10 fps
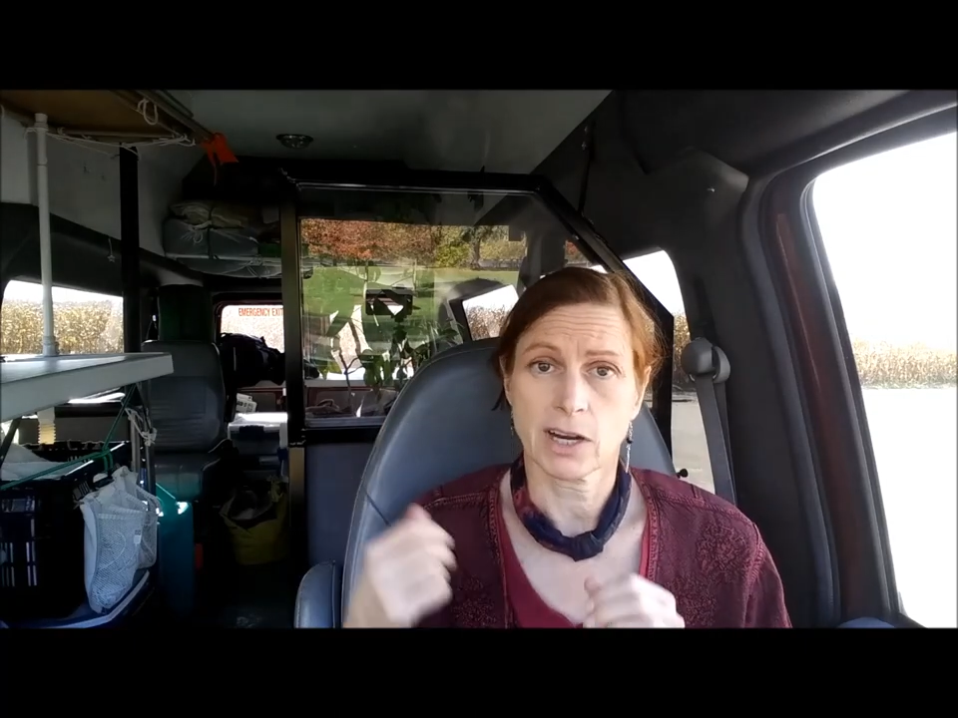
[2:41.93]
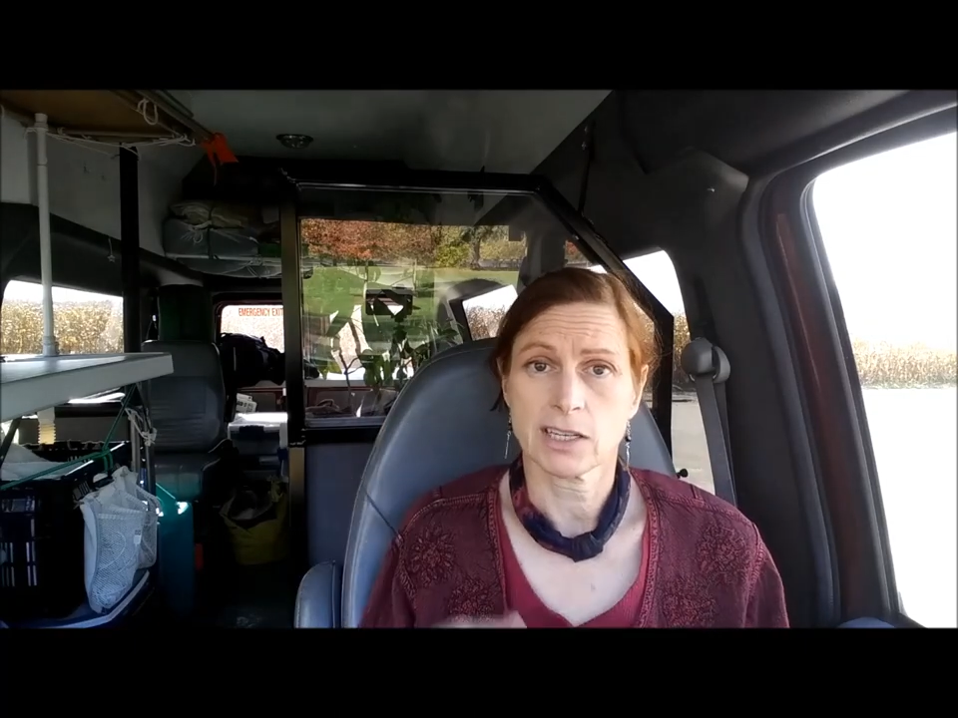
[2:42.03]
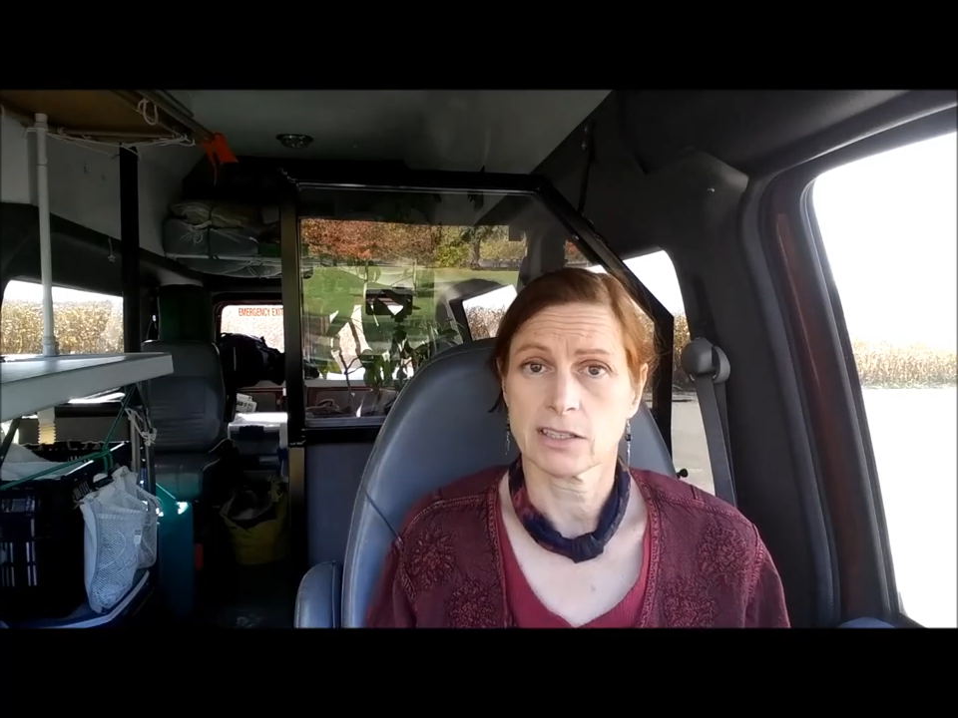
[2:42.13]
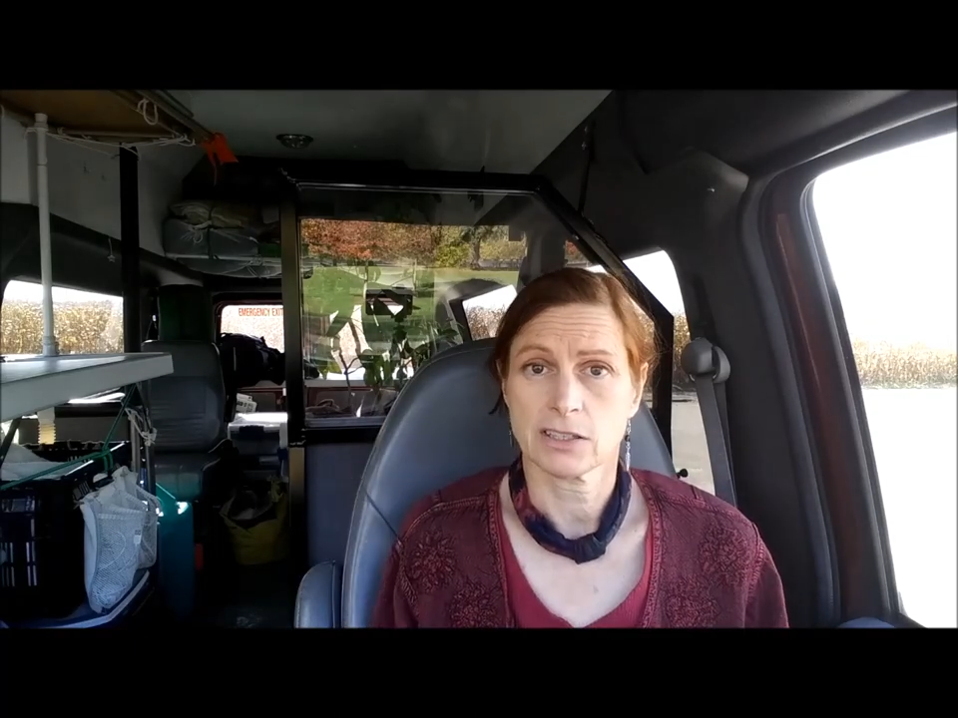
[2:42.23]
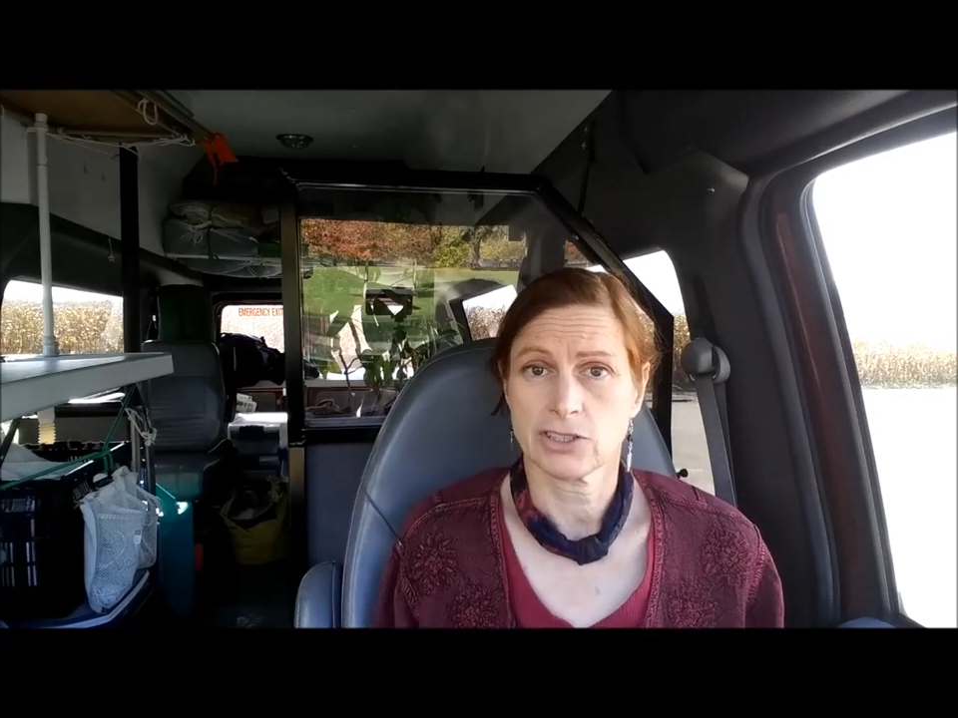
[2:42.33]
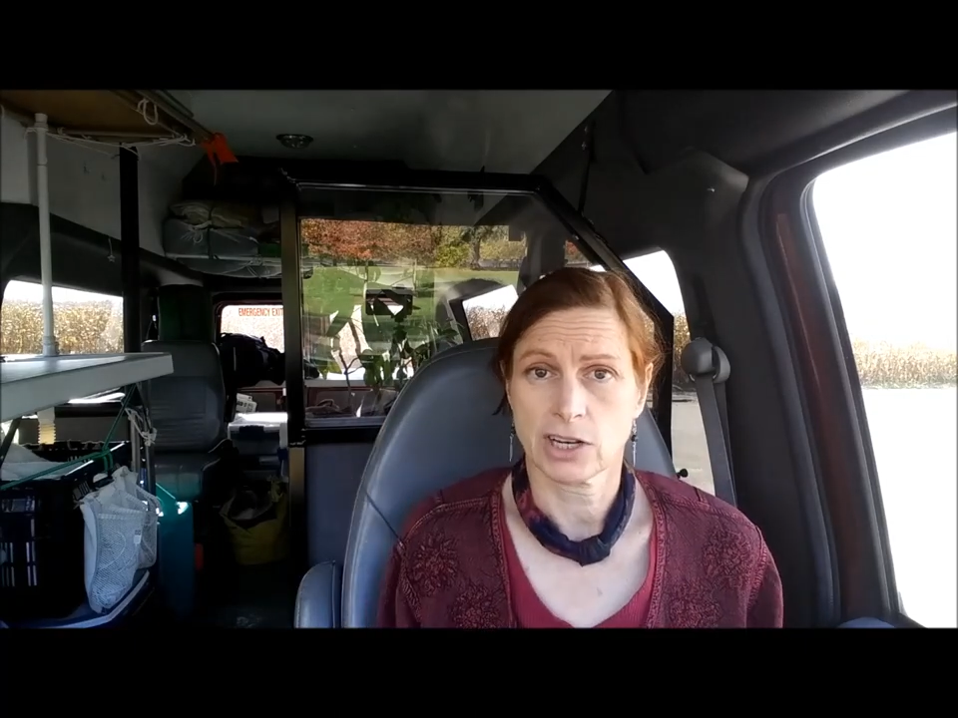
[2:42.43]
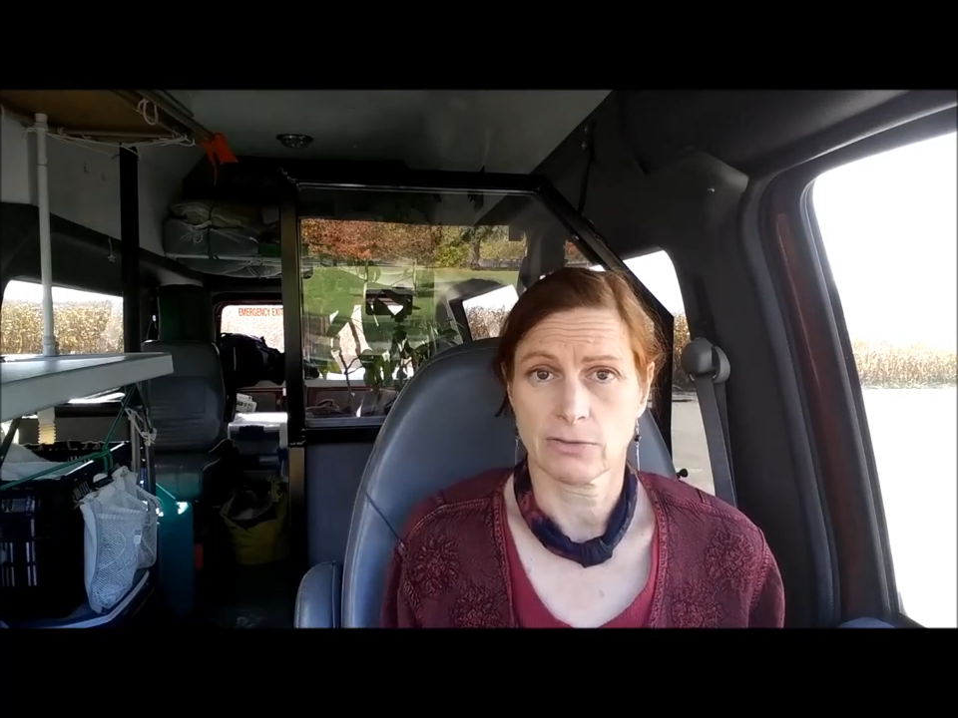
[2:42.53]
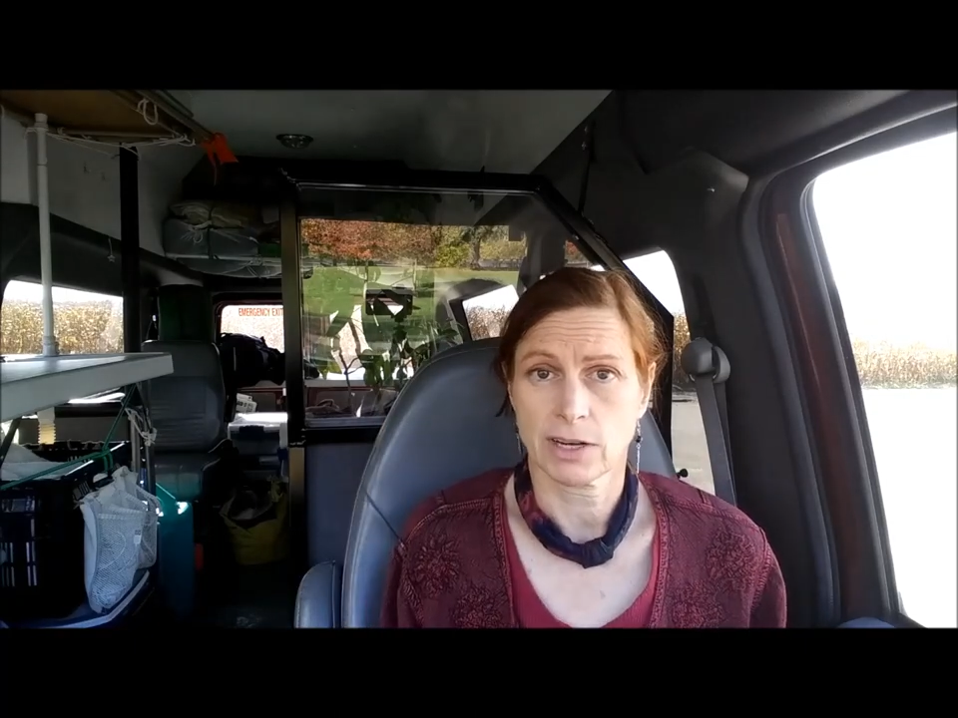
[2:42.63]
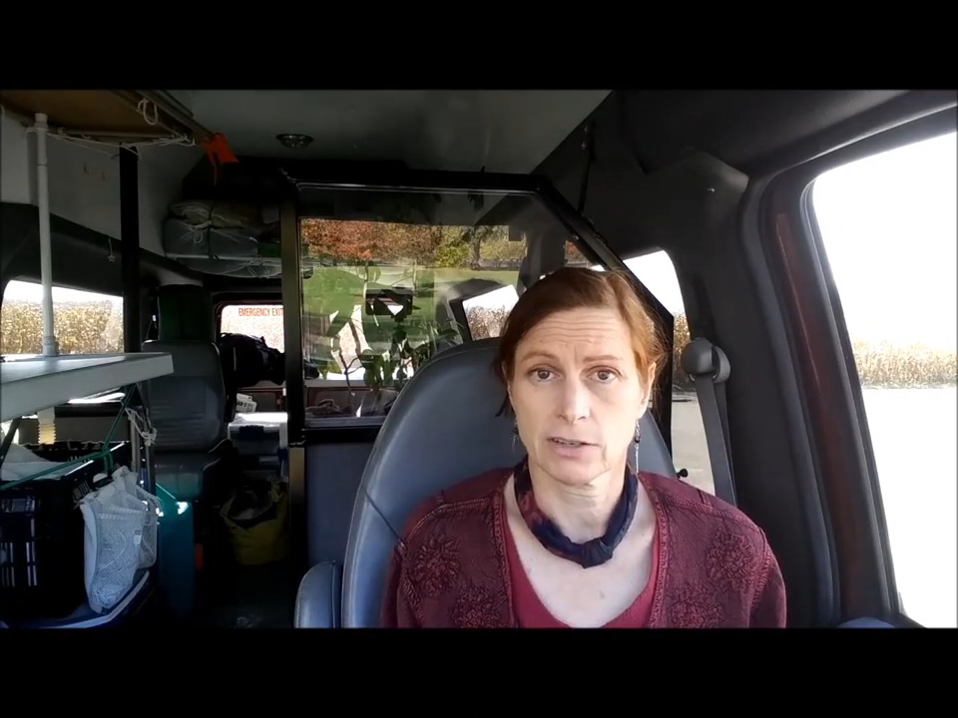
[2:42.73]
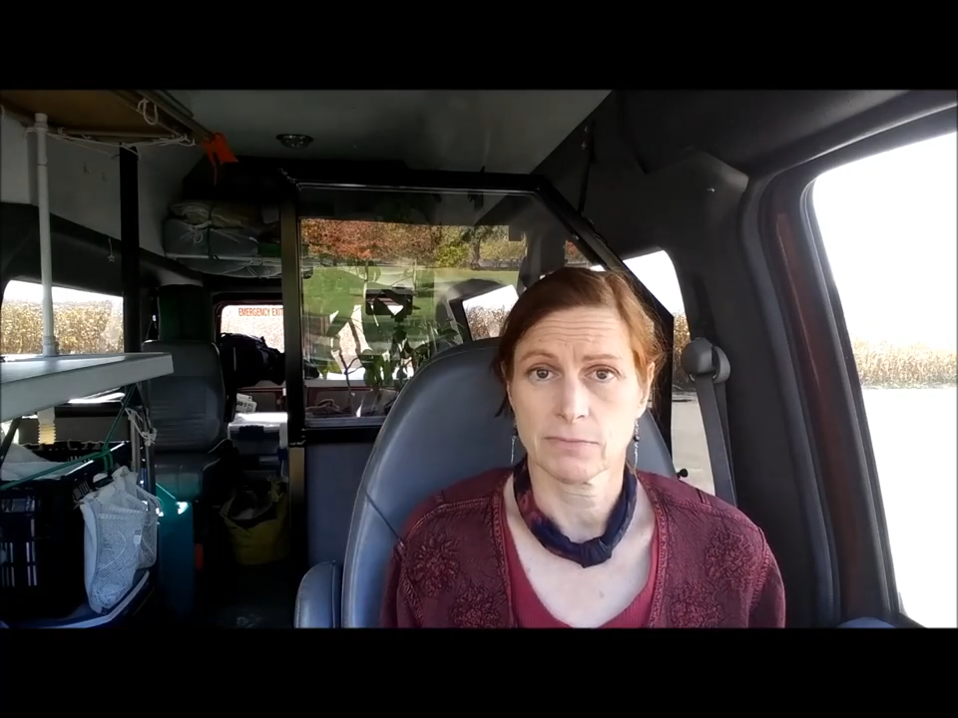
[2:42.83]
right into the
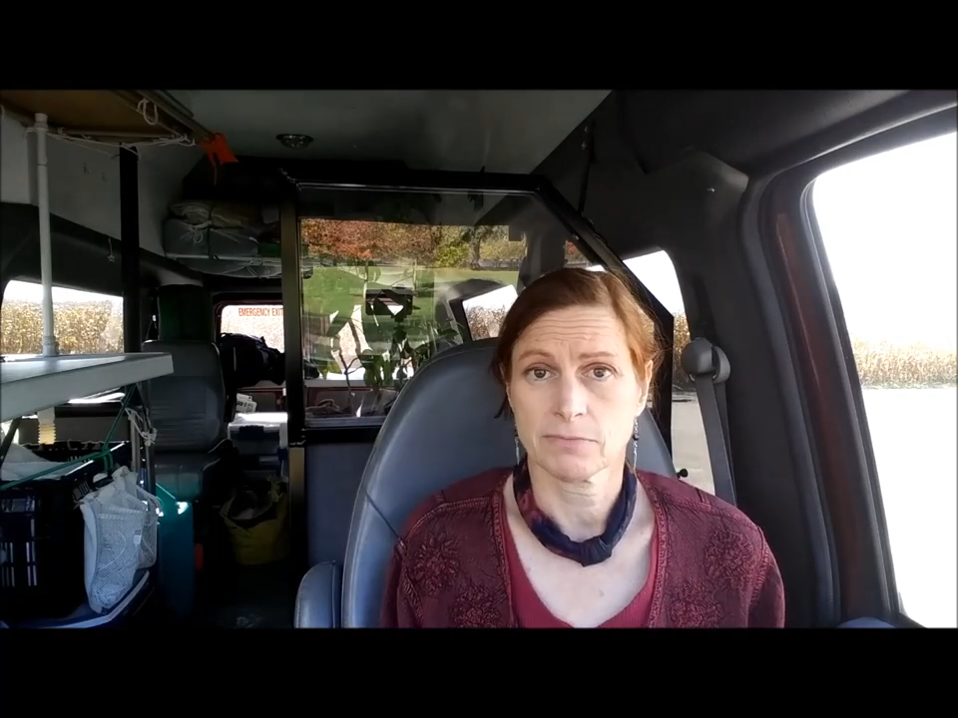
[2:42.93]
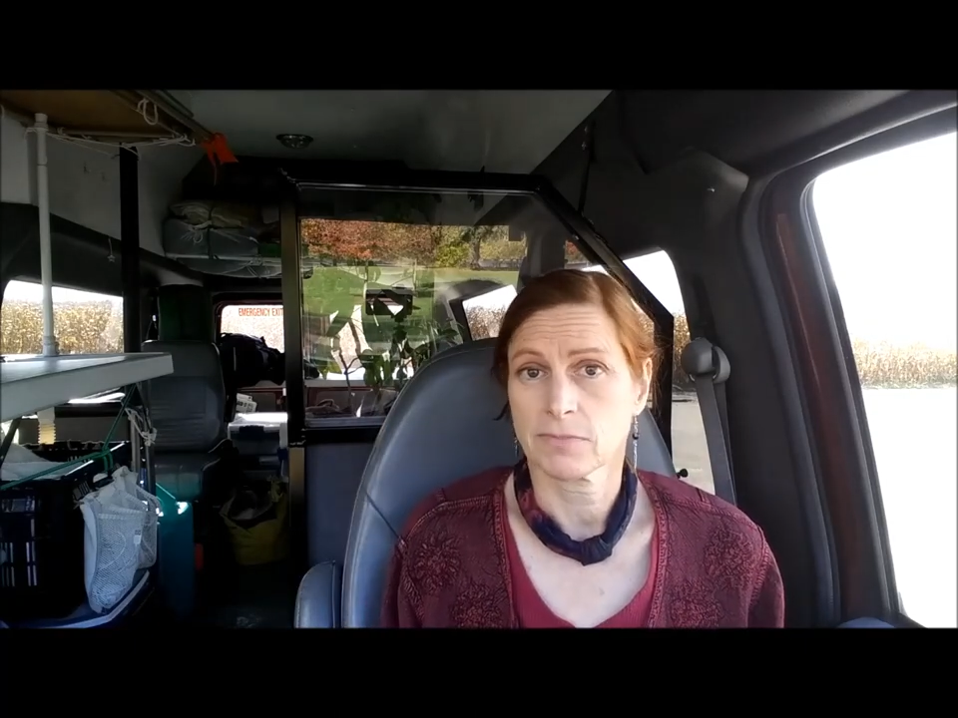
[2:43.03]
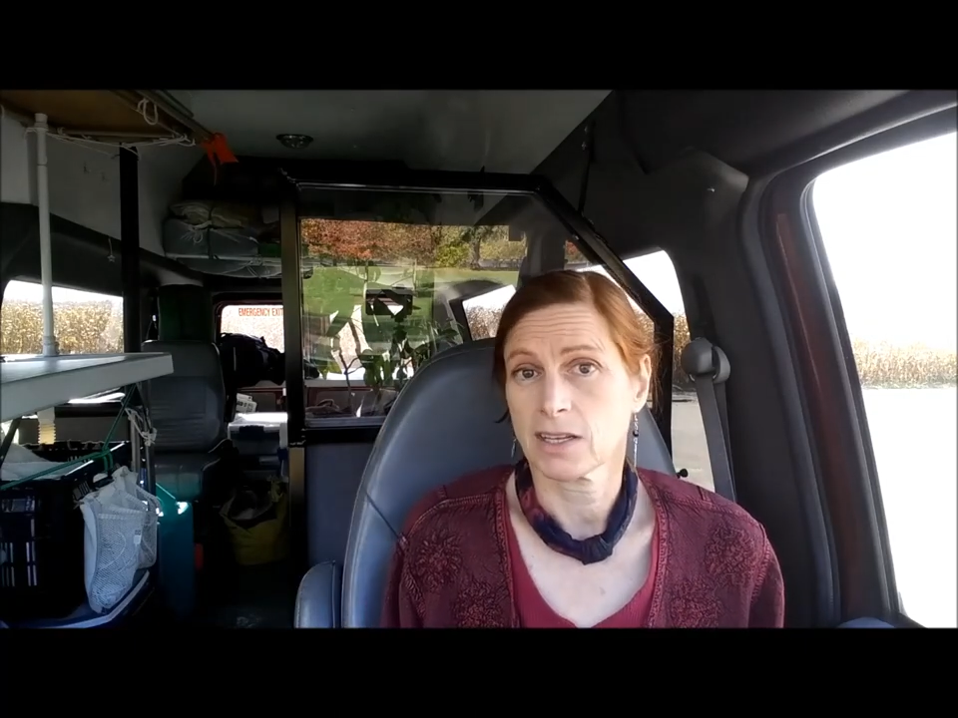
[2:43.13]
generator.